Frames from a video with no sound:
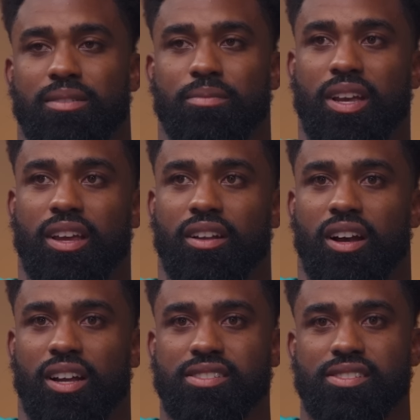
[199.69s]
Man,
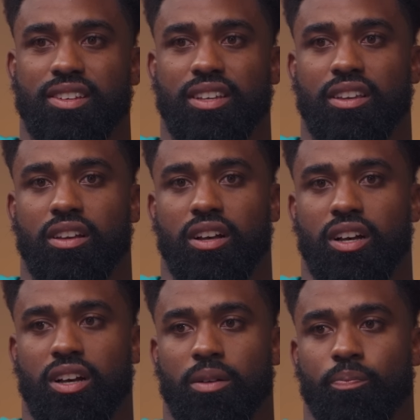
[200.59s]
honestly,
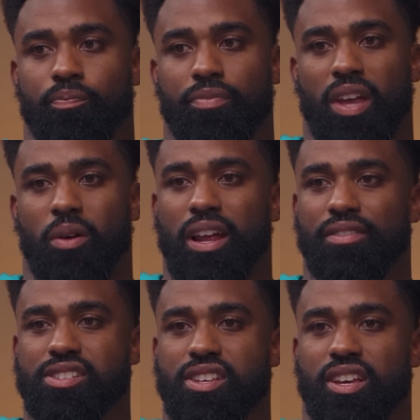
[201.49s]
I would
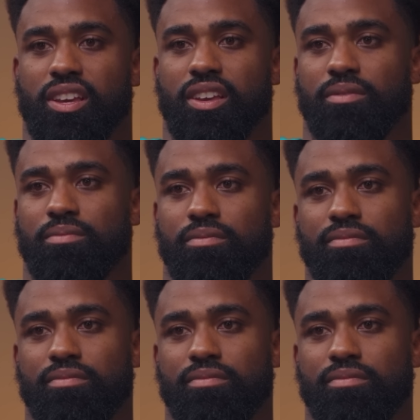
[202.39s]
have to say,